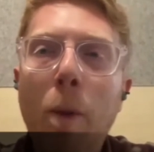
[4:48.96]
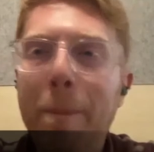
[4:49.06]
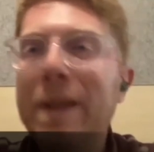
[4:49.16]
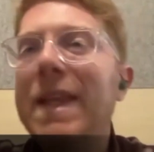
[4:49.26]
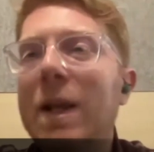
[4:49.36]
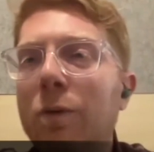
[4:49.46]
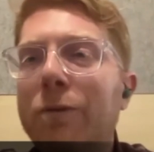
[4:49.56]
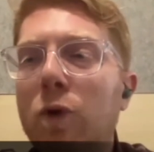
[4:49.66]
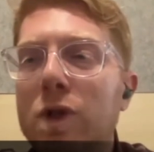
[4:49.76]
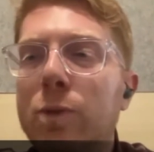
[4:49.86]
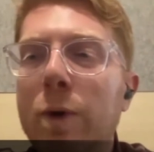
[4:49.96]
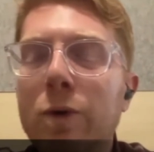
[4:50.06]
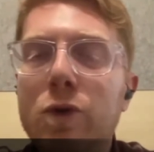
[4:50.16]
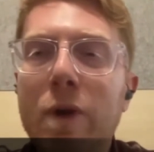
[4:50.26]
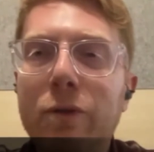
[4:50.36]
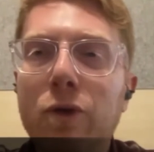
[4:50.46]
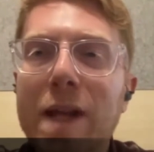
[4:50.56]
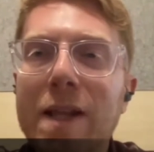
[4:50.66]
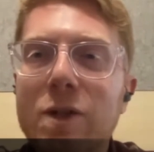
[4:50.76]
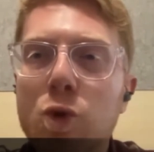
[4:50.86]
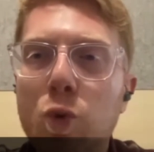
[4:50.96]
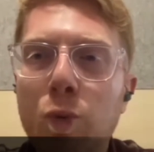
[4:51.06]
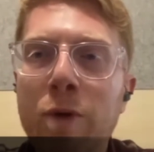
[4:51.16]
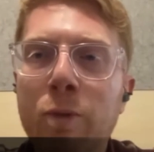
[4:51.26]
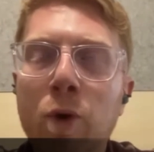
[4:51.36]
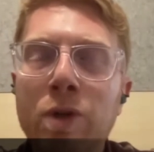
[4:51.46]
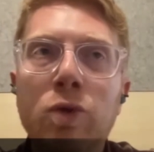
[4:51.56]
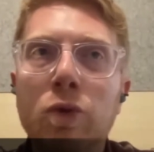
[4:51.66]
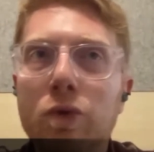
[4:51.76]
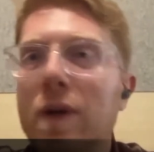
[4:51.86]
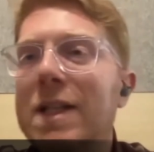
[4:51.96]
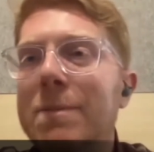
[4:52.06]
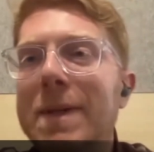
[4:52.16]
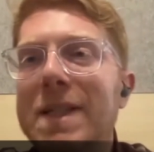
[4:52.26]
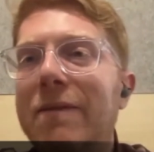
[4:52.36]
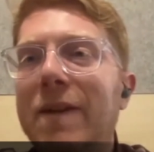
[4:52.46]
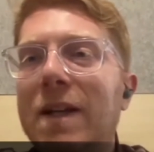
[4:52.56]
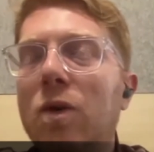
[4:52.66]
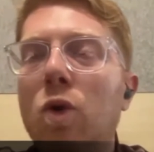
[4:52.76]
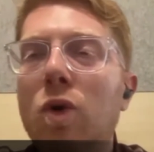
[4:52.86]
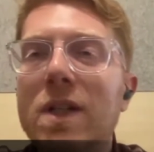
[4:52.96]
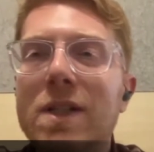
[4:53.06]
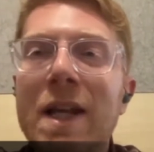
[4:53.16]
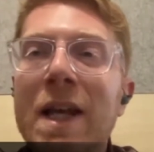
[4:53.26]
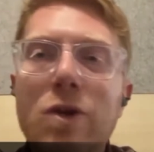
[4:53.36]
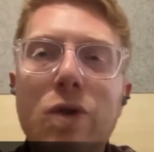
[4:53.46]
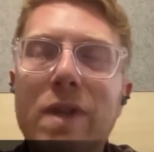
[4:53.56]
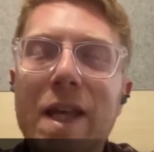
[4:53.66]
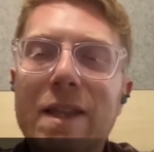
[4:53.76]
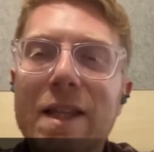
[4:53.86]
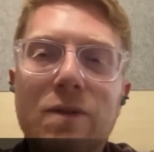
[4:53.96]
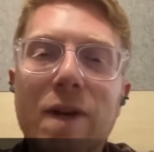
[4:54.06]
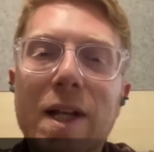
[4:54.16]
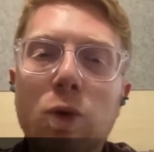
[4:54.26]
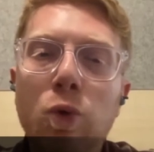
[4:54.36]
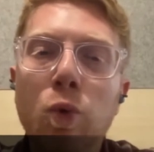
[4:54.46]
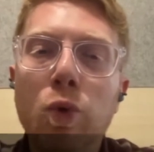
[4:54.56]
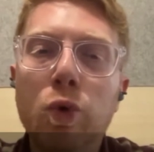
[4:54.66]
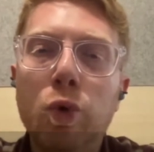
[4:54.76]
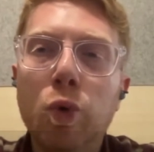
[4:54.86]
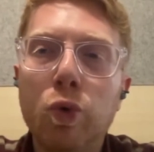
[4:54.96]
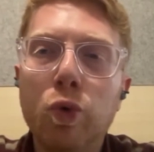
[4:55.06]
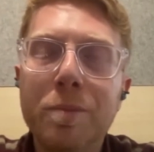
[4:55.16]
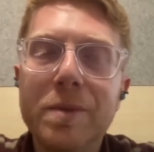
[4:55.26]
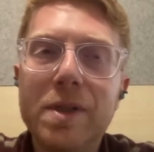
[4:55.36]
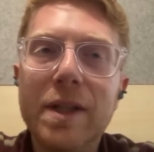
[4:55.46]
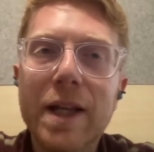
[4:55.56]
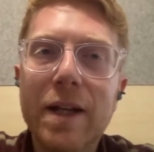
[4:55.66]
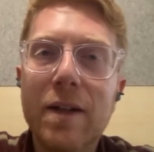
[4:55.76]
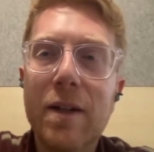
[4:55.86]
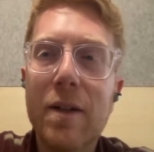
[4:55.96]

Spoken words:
But then, of course, we also have traders who will want to trade specific coins. So that's really two groups there.